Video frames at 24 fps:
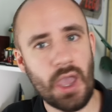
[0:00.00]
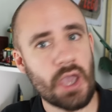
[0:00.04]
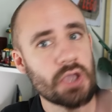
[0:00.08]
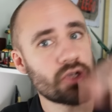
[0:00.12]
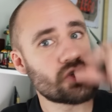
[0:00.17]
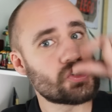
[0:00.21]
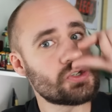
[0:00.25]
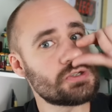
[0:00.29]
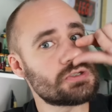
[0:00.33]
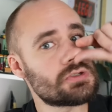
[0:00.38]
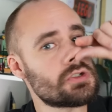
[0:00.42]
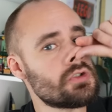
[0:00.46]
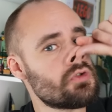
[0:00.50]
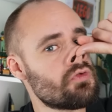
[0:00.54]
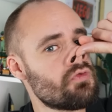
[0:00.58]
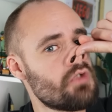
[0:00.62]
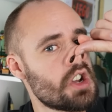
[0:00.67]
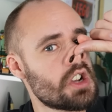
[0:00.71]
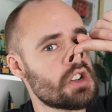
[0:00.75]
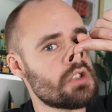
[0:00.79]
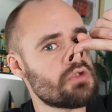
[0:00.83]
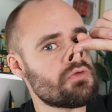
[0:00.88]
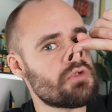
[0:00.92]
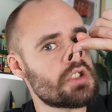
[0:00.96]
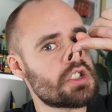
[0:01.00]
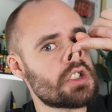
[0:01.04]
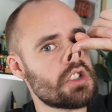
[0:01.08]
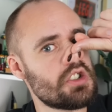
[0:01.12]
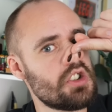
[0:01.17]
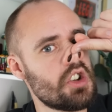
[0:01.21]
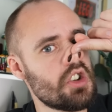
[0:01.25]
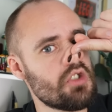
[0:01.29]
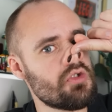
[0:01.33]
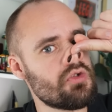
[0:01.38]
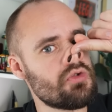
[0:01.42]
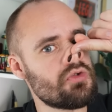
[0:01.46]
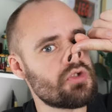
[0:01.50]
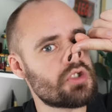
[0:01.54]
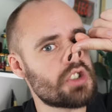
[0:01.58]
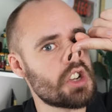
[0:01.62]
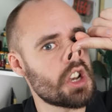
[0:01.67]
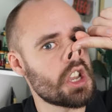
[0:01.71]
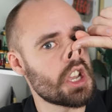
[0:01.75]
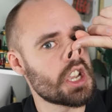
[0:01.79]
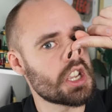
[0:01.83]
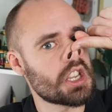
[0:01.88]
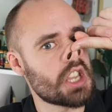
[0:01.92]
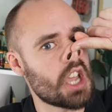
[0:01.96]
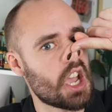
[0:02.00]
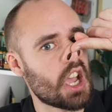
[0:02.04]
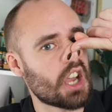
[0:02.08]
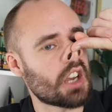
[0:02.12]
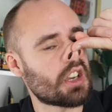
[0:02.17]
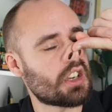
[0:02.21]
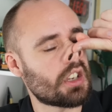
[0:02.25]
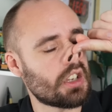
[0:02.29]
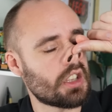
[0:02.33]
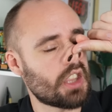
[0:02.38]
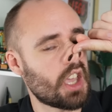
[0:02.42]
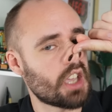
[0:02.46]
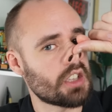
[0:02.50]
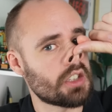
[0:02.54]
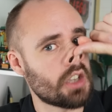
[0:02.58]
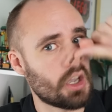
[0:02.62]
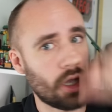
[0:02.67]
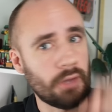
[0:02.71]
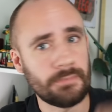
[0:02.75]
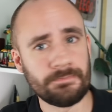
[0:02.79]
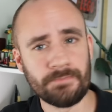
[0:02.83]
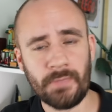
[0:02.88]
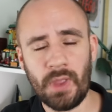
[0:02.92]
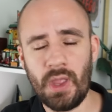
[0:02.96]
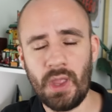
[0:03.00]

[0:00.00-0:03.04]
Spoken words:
She's the one with the nose like that. That's her.